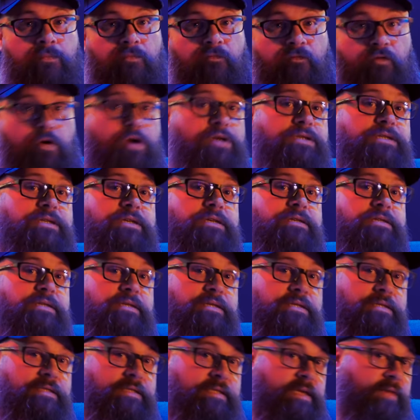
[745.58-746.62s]
versus
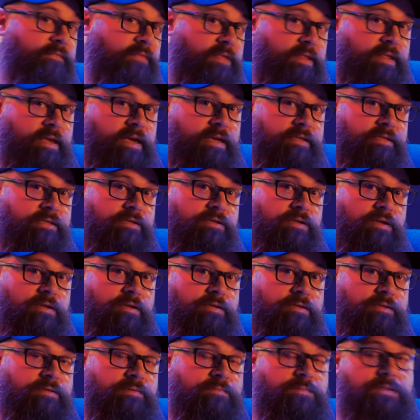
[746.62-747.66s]

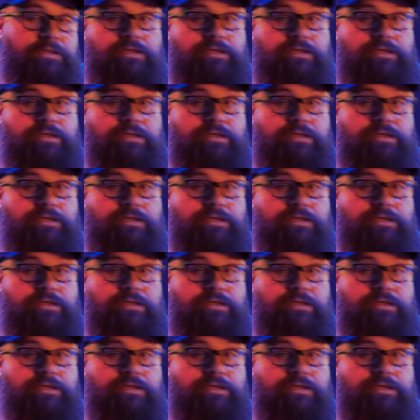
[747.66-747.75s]
$7,000.